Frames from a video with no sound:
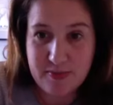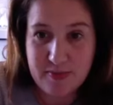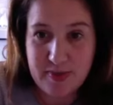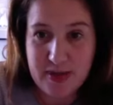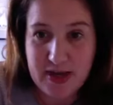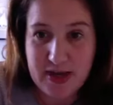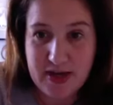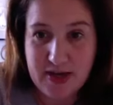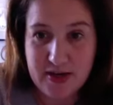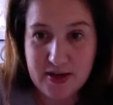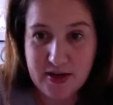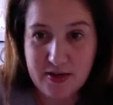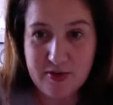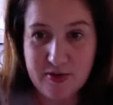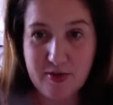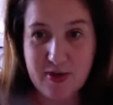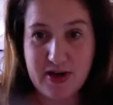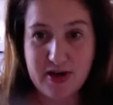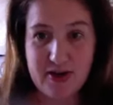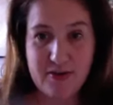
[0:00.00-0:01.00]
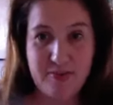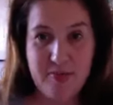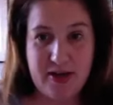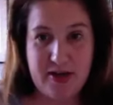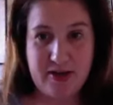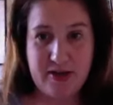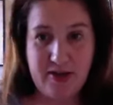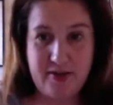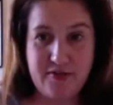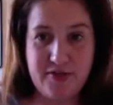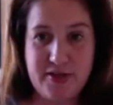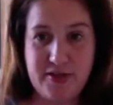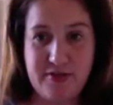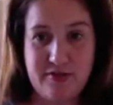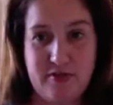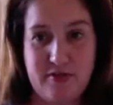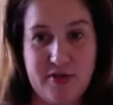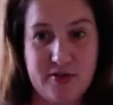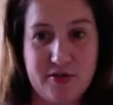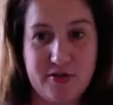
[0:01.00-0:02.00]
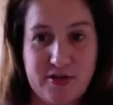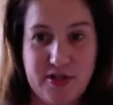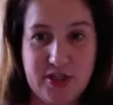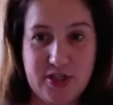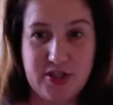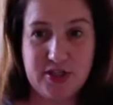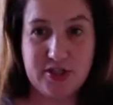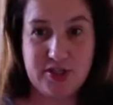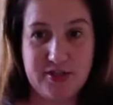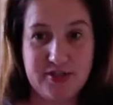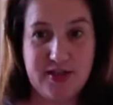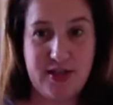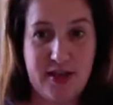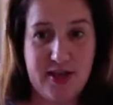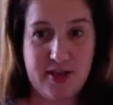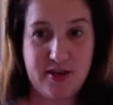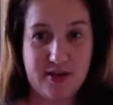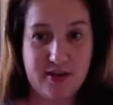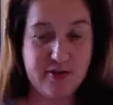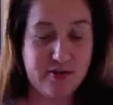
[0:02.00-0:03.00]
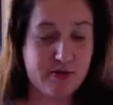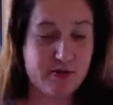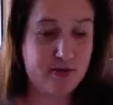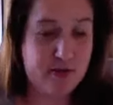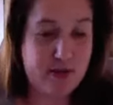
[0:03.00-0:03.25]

been quite a big lift in restrictions here.